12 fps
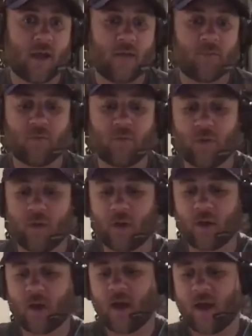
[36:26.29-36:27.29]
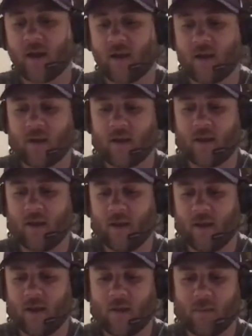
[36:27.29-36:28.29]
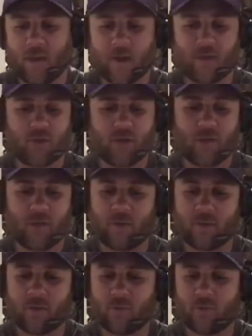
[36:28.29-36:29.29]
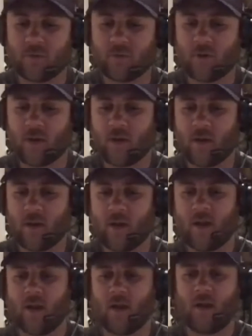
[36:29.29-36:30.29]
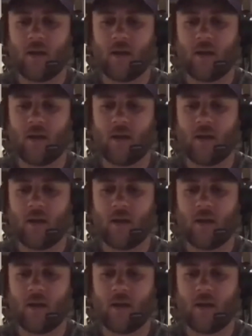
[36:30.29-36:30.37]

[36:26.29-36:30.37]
do it. Like I had a mate try to commit suicide, and,